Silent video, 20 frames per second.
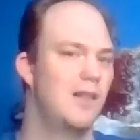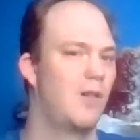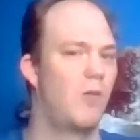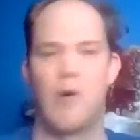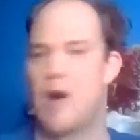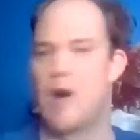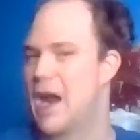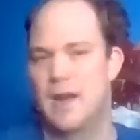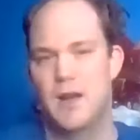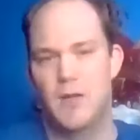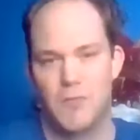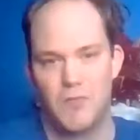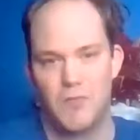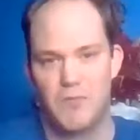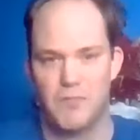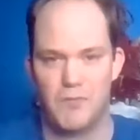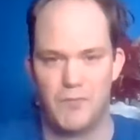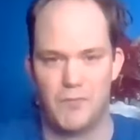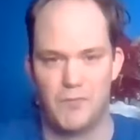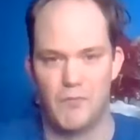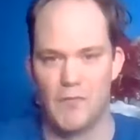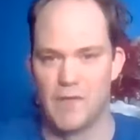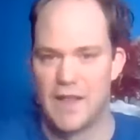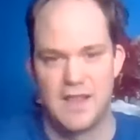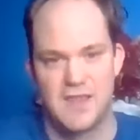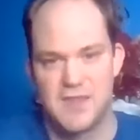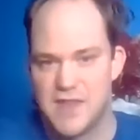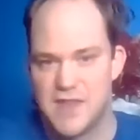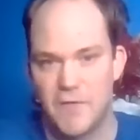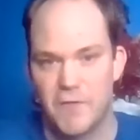or anyone
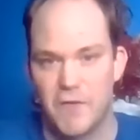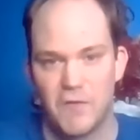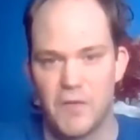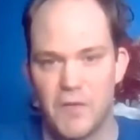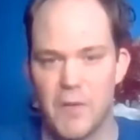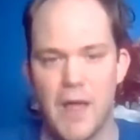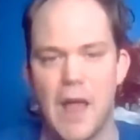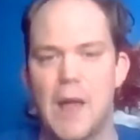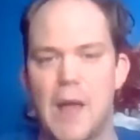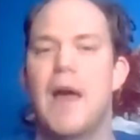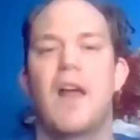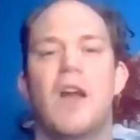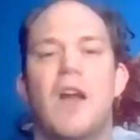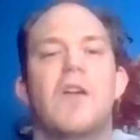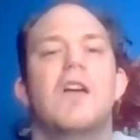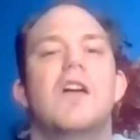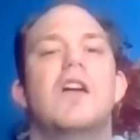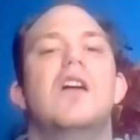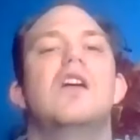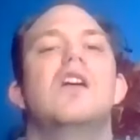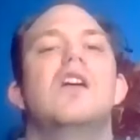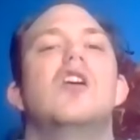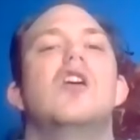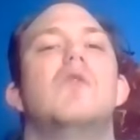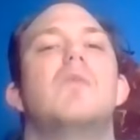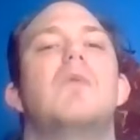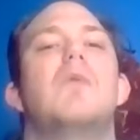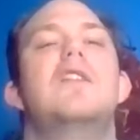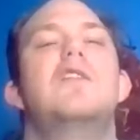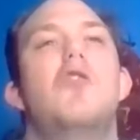that's different for that matter.
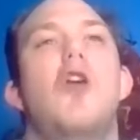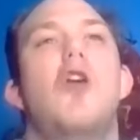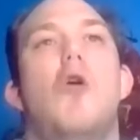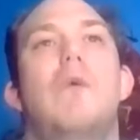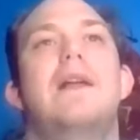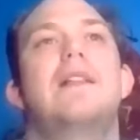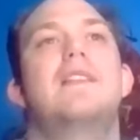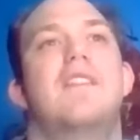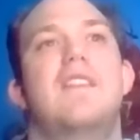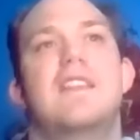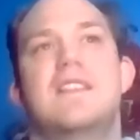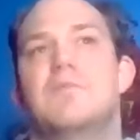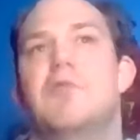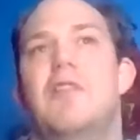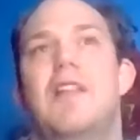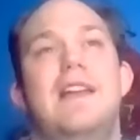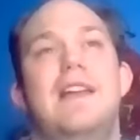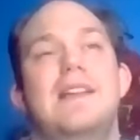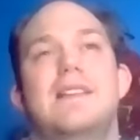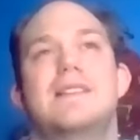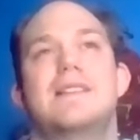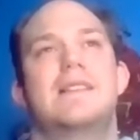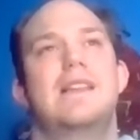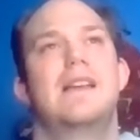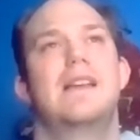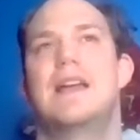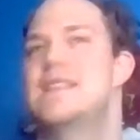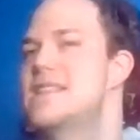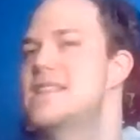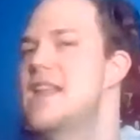when you go into this place,
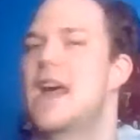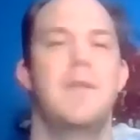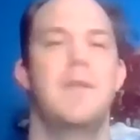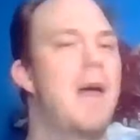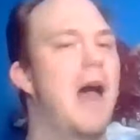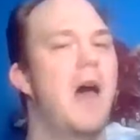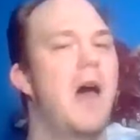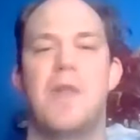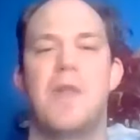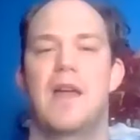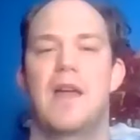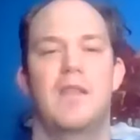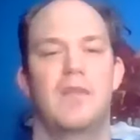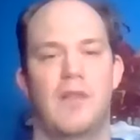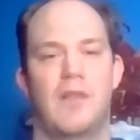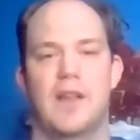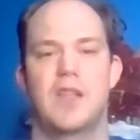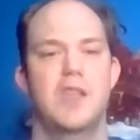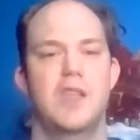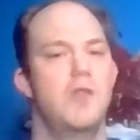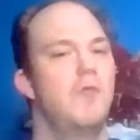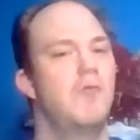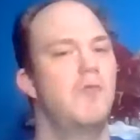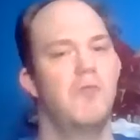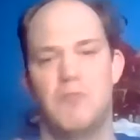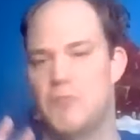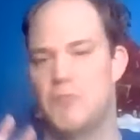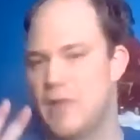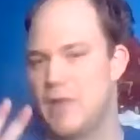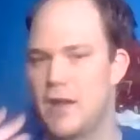it's not about that. Like,
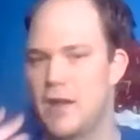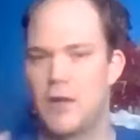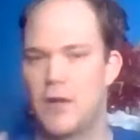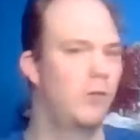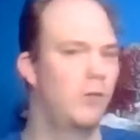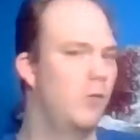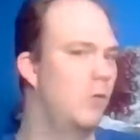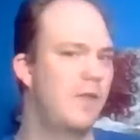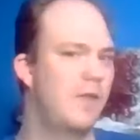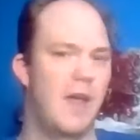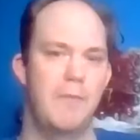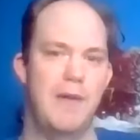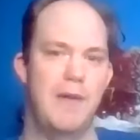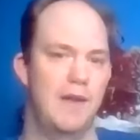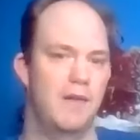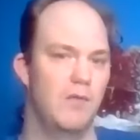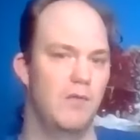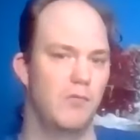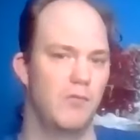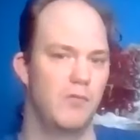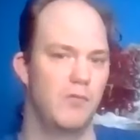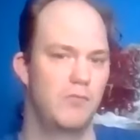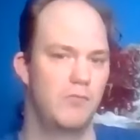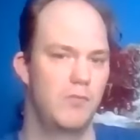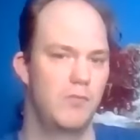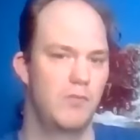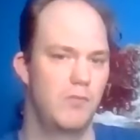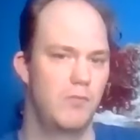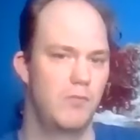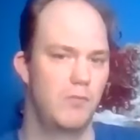you include them in
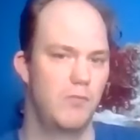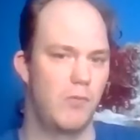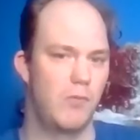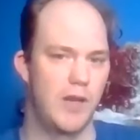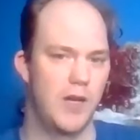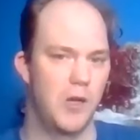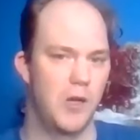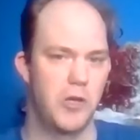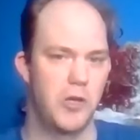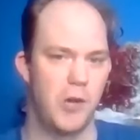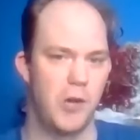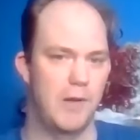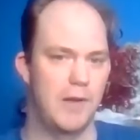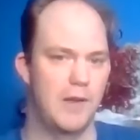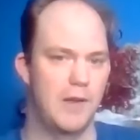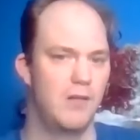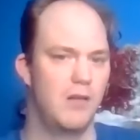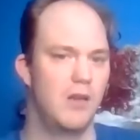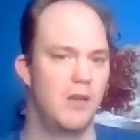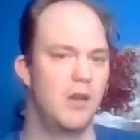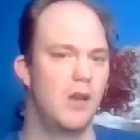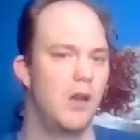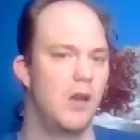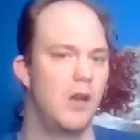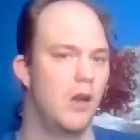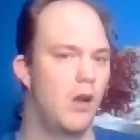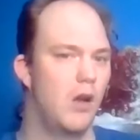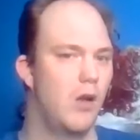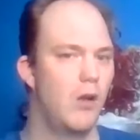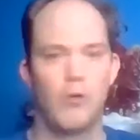what you're doing.
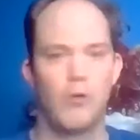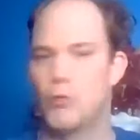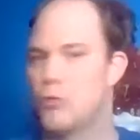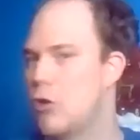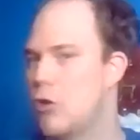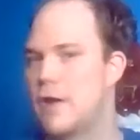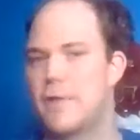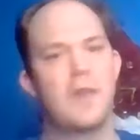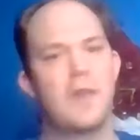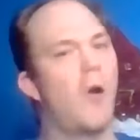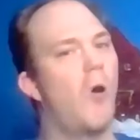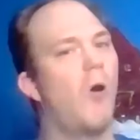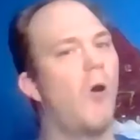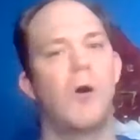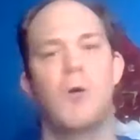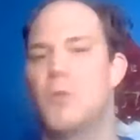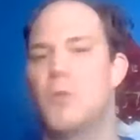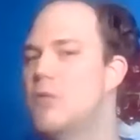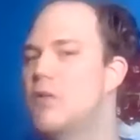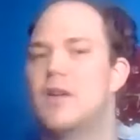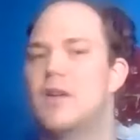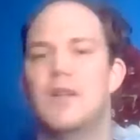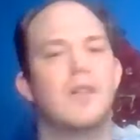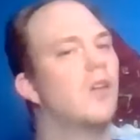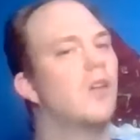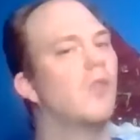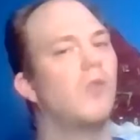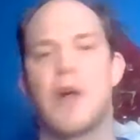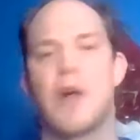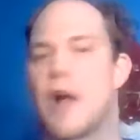Look at the art,
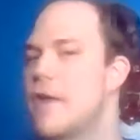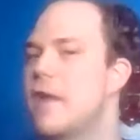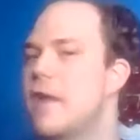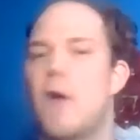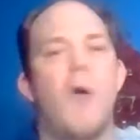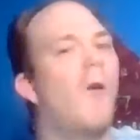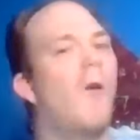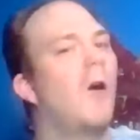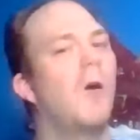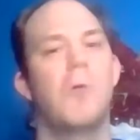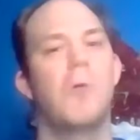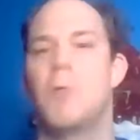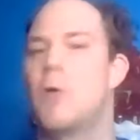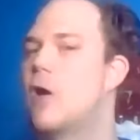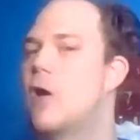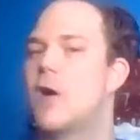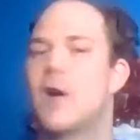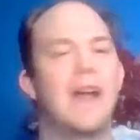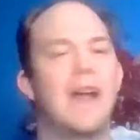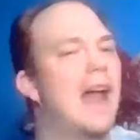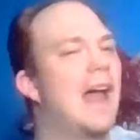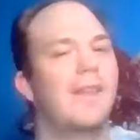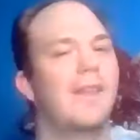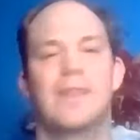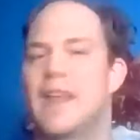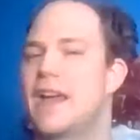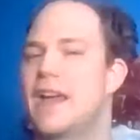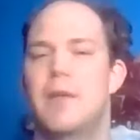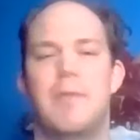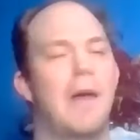look at their artwork,
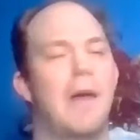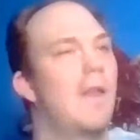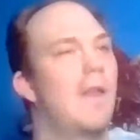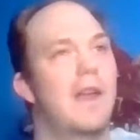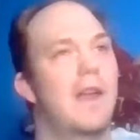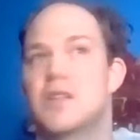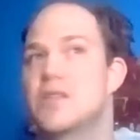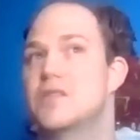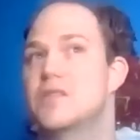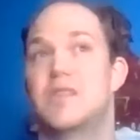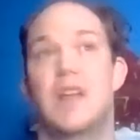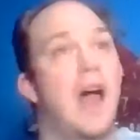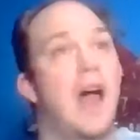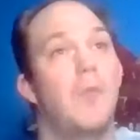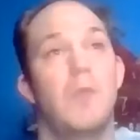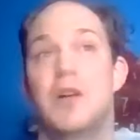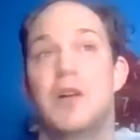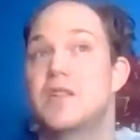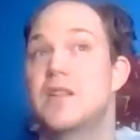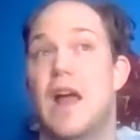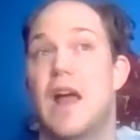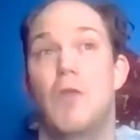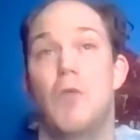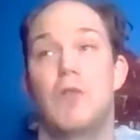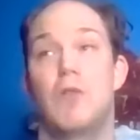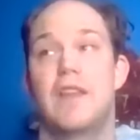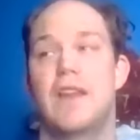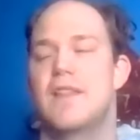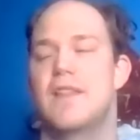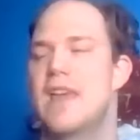and think about, like, how much, how
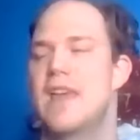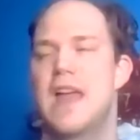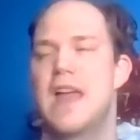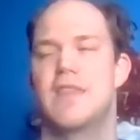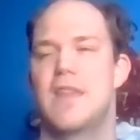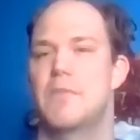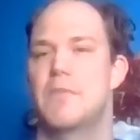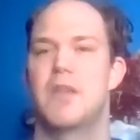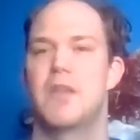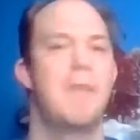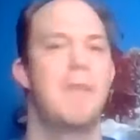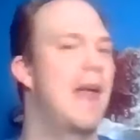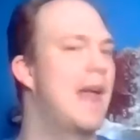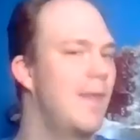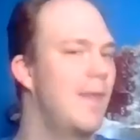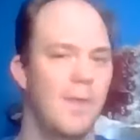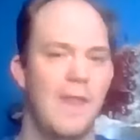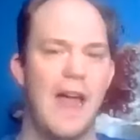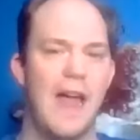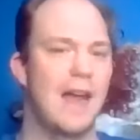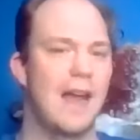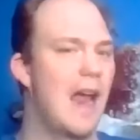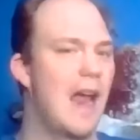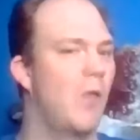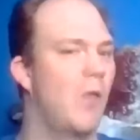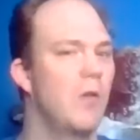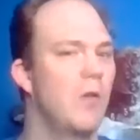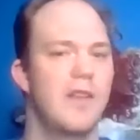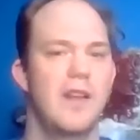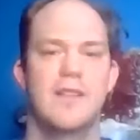long did it take them to paint that?
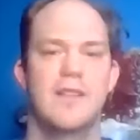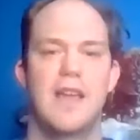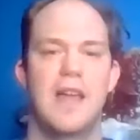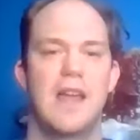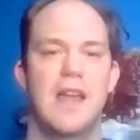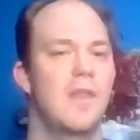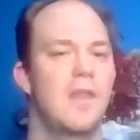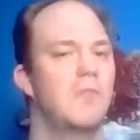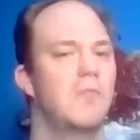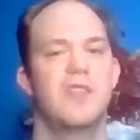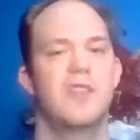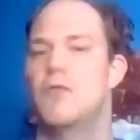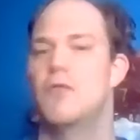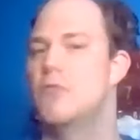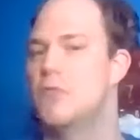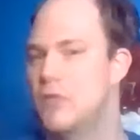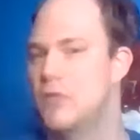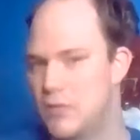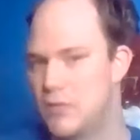How long did it take them to